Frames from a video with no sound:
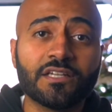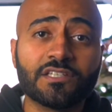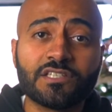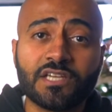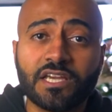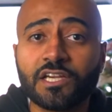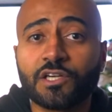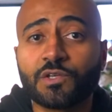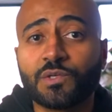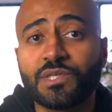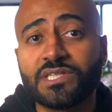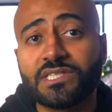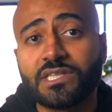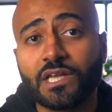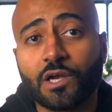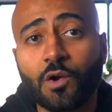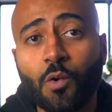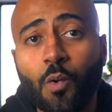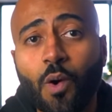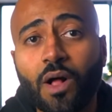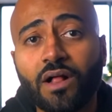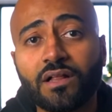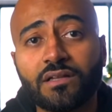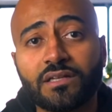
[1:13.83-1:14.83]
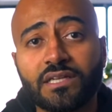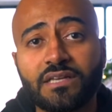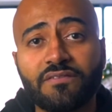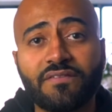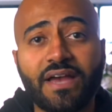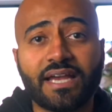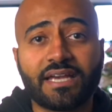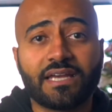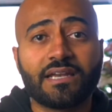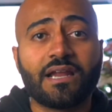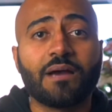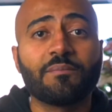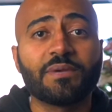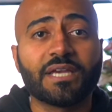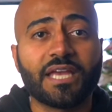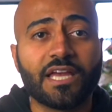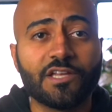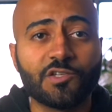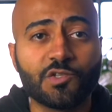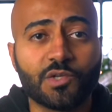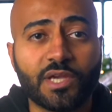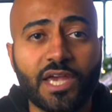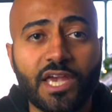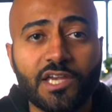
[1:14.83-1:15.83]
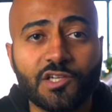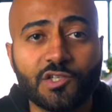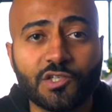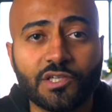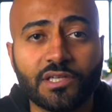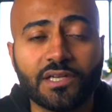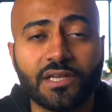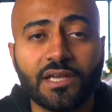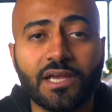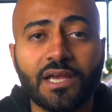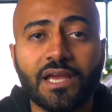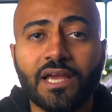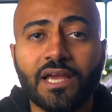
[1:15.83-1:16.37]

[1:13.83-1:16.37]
to increase the quality of economic education.